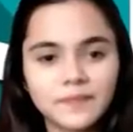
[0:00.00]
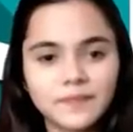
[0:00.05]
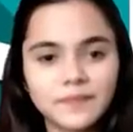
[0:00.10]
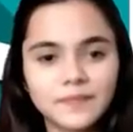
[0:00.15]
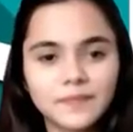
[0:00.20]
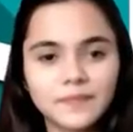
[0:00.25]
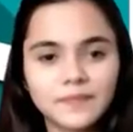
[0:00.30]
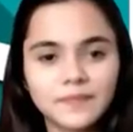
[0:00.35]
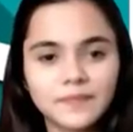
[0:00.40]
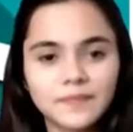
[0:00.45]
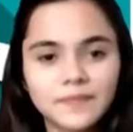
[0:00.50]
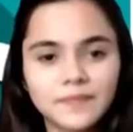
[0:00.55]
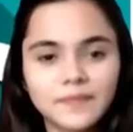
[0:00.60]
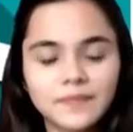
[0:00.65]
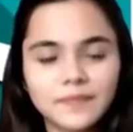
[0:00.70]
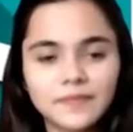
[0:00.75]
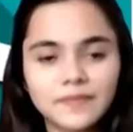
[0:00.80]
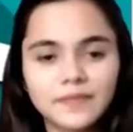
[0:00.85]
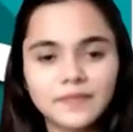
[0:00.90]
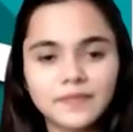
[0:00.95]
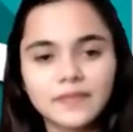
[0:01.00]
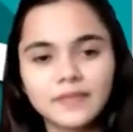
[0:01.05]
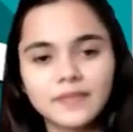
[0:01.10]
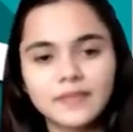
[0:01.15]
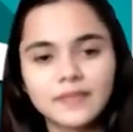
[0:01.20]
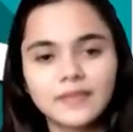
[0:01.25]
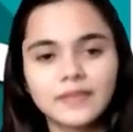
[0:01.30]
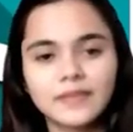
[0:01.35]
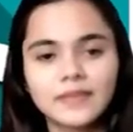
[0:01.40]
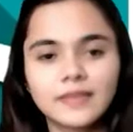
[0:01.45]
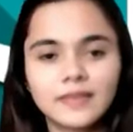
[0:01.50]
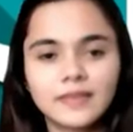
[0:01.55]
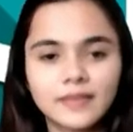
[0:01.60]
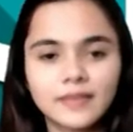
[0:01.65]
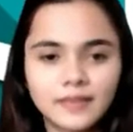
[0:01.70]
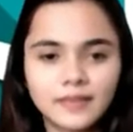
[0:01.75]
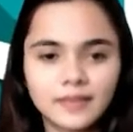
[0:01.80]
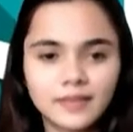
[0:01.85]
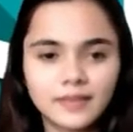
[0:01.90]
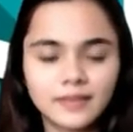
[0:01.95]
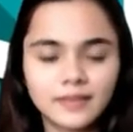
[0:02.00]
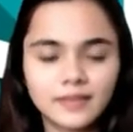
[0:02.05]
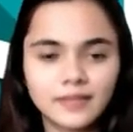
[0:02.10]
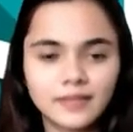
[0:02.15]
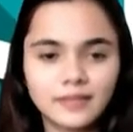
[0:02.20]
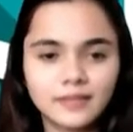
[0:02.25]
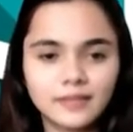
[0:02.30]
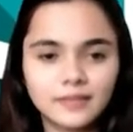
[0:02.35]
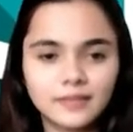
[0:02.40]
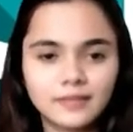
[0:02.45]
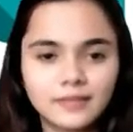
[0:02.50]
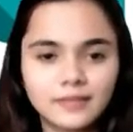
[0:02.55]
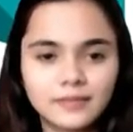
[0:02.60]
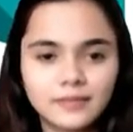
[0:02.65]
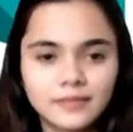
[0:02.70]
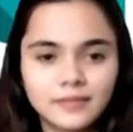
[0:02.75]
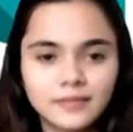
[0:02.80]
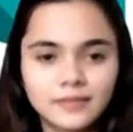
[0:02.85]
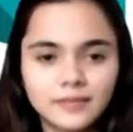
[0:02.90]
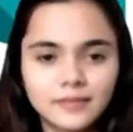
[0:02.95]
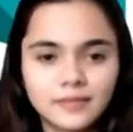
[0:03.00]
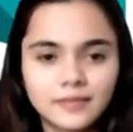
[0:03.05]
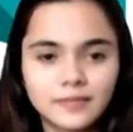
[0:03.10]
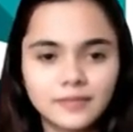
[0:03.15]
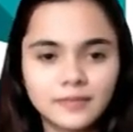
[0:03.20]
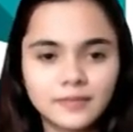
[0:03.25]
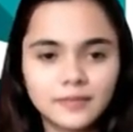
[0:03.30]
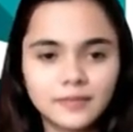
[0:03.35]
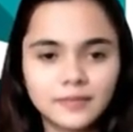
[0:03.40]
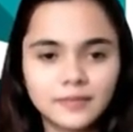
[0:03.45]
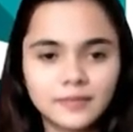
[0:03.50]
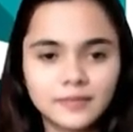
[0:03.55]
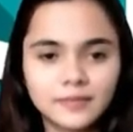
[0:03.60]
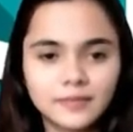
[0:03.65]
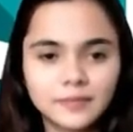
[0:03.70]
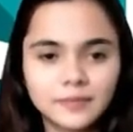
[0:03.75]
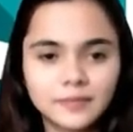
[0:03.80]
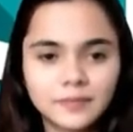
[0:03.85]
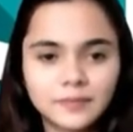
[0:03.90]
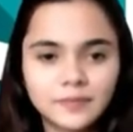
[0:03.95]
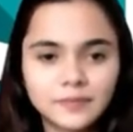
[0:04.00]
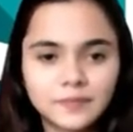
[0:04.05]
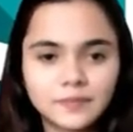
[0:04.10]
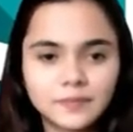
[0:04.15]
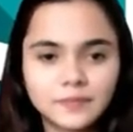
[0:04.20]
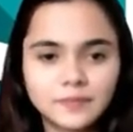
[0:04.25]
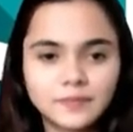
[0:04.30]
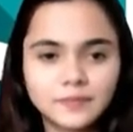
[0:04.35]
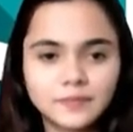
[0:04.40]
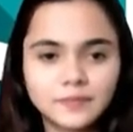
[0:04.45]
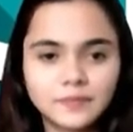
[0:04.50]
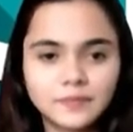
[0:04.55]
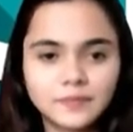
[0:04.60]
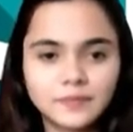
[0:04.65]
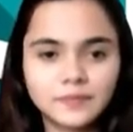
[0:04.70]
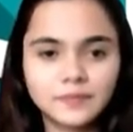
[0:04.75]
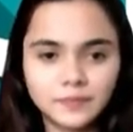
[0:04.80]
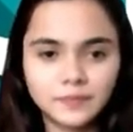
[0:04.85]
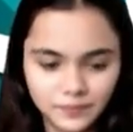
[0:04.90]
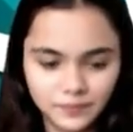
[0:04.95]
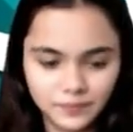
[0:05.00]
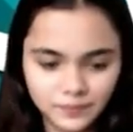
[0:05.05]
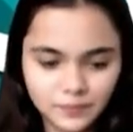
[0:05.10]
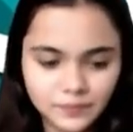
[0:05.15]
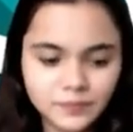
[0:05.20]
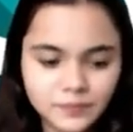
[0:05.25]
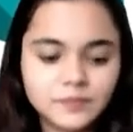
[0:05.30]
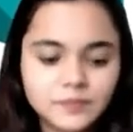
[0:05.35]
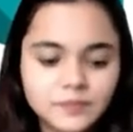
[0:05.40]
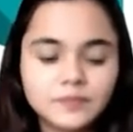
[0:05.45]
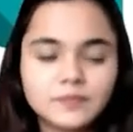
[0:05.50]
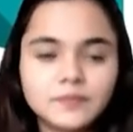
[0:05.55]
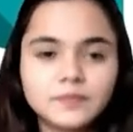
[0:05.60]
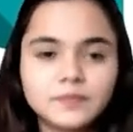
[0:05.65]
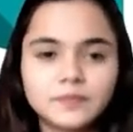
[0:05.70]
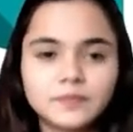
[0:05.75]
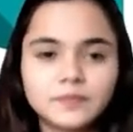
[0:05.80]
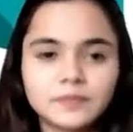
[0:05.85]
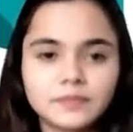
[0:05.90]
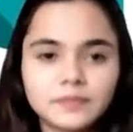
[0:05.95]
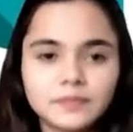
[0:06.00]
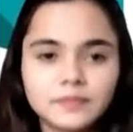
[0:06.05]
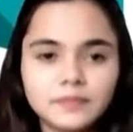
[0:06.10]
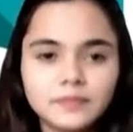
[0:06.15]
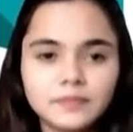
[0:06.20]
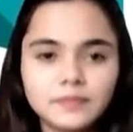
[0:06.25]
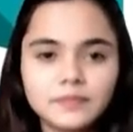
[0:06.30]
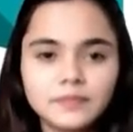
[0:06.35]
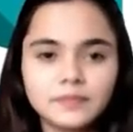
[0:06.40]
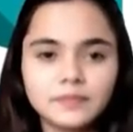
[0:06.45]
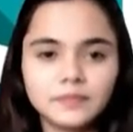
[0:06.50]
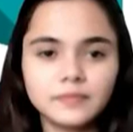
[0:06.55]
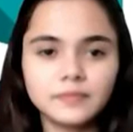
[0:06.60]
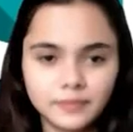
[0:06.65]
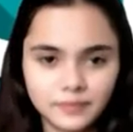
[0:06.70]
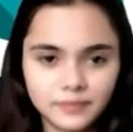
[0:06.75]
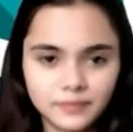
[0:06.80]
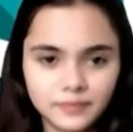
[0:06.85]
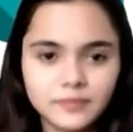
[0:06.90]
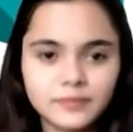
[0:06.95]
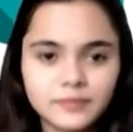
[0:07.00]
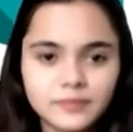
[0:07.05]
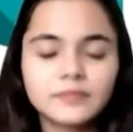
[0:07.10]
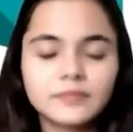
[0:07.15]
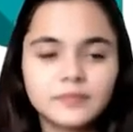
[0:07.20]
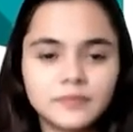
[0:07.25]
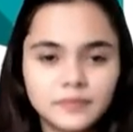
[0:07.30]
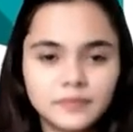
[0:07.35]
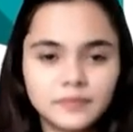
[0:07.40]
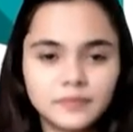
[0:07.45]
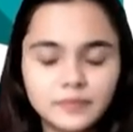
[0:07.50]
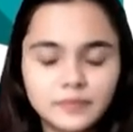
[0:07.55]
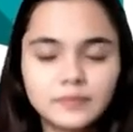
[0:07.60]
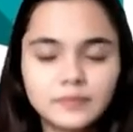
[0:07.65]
The person shown says nothing.